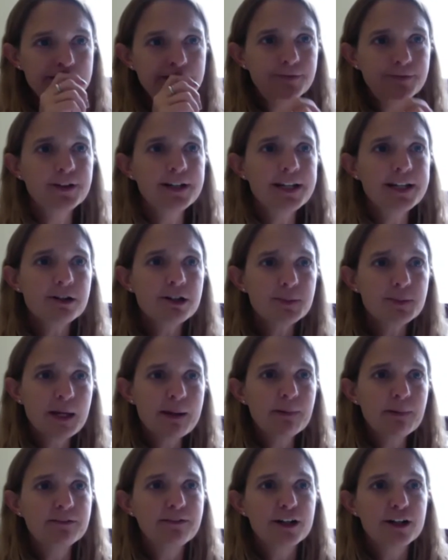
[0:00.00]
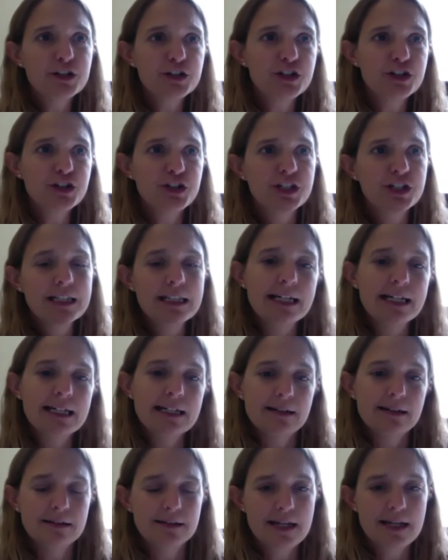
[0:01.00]
for years, people have understood
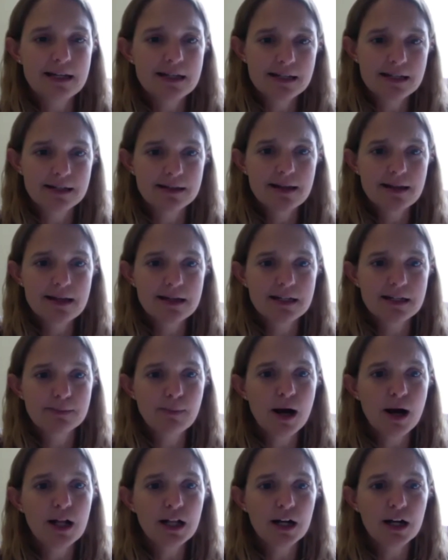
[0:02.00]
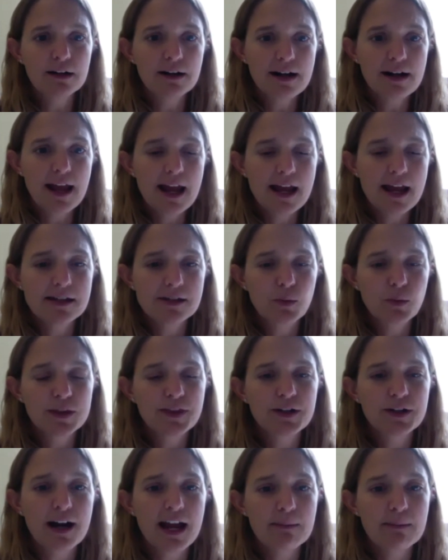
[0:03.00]
that these, these small RNAs, what
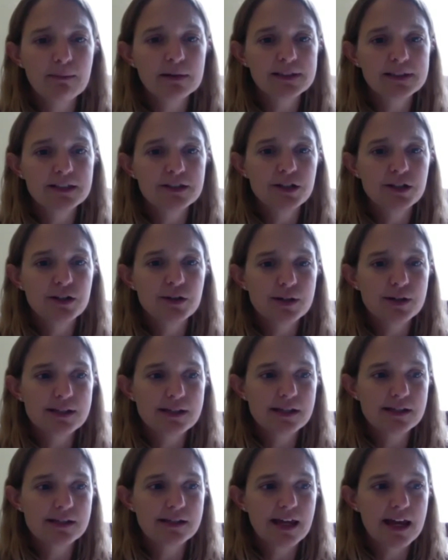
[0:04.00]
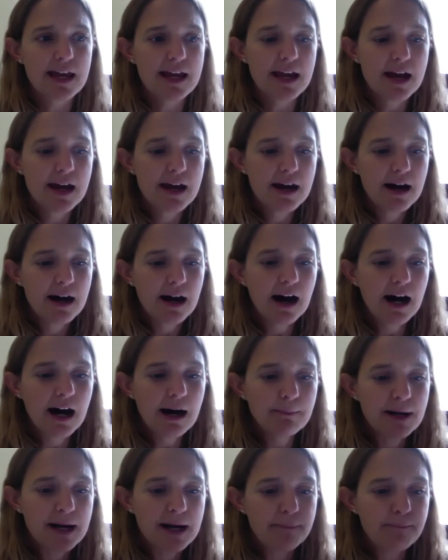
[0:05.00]
they're able to do is, is they,
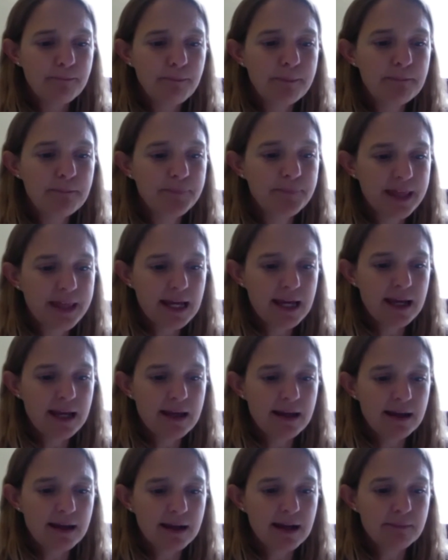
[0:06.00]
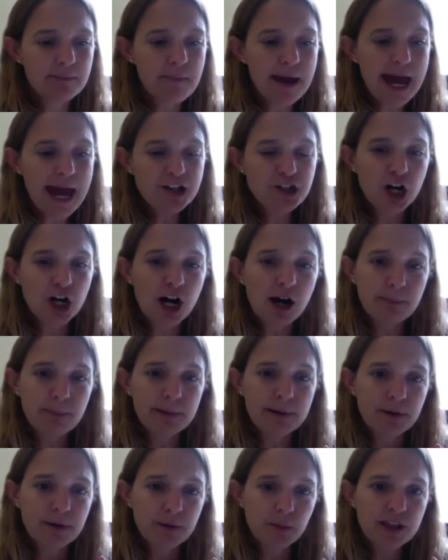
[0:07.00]
um, they can match up
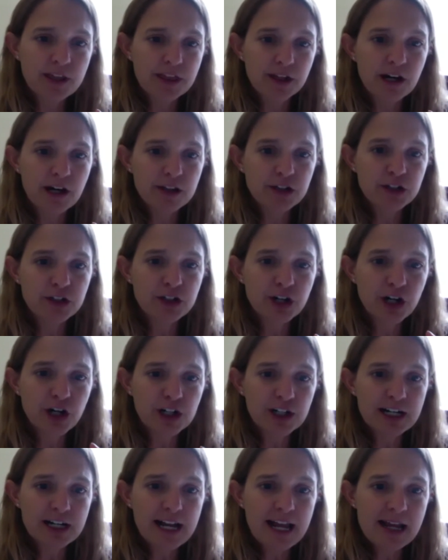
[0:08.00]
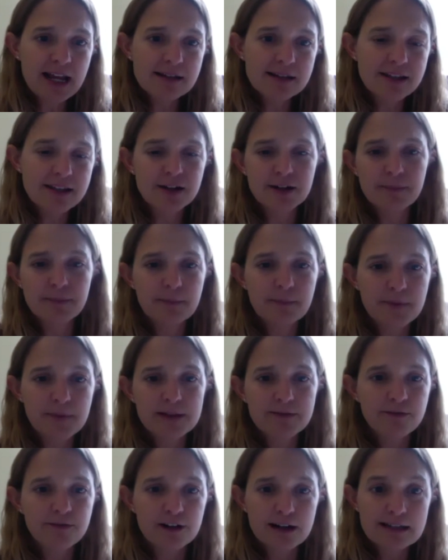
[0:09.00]
with other RNAs that are,
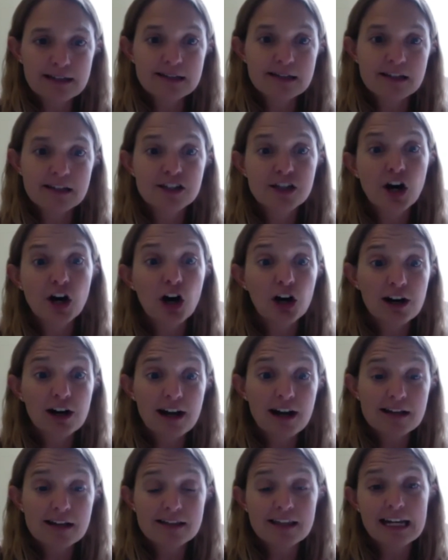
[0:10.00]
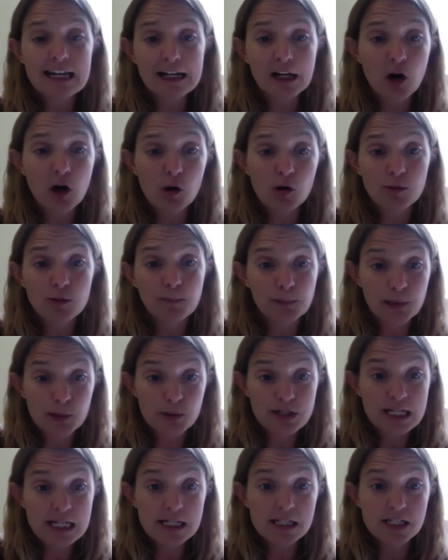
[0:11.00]
that, for instance, the RNAs that encode
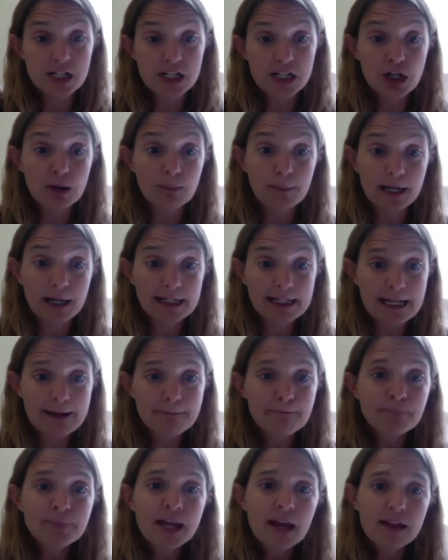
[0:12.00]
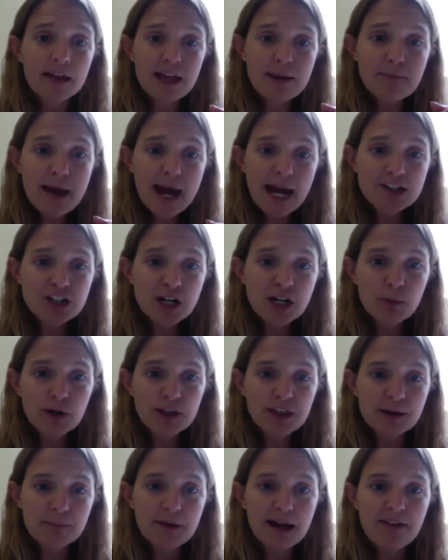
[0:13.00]
proteins in your body. They match up
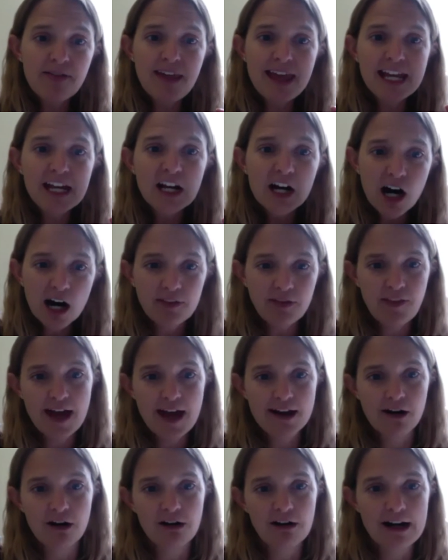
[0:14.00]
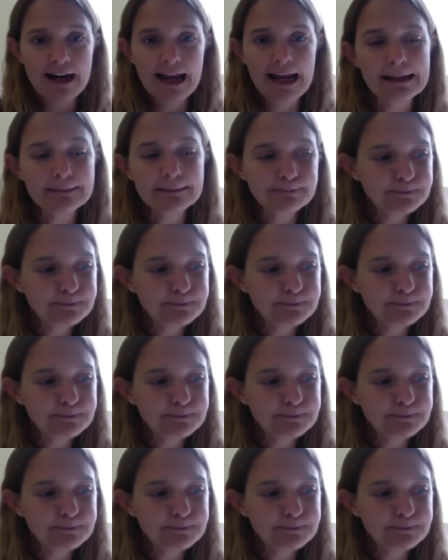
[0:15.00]
with them and they cut that RNA.